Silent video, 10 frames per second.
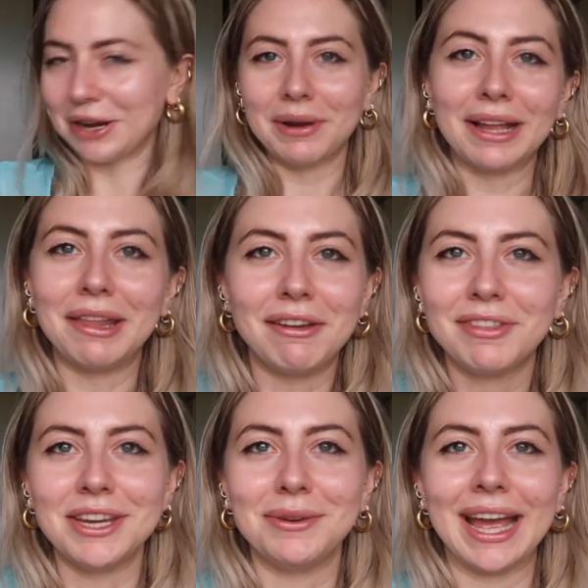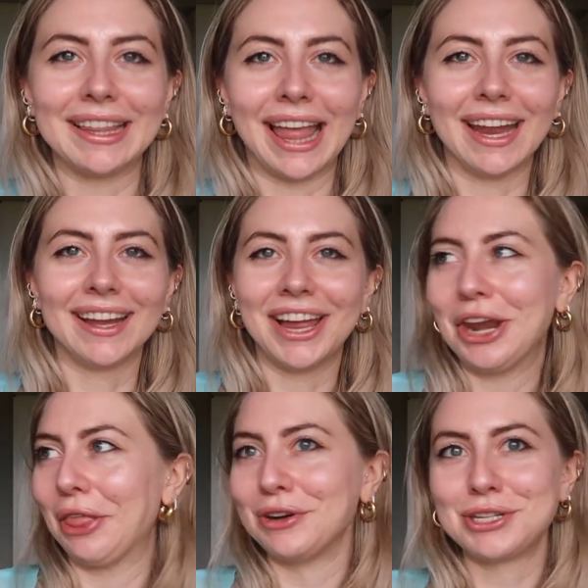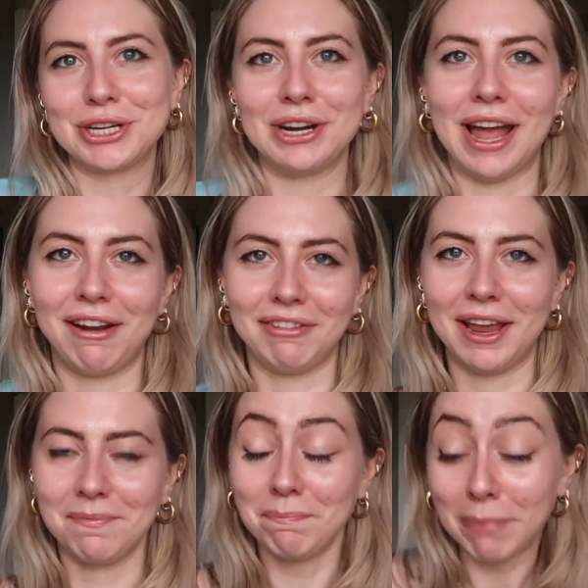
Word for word: So I love that you get like another shirt out of it,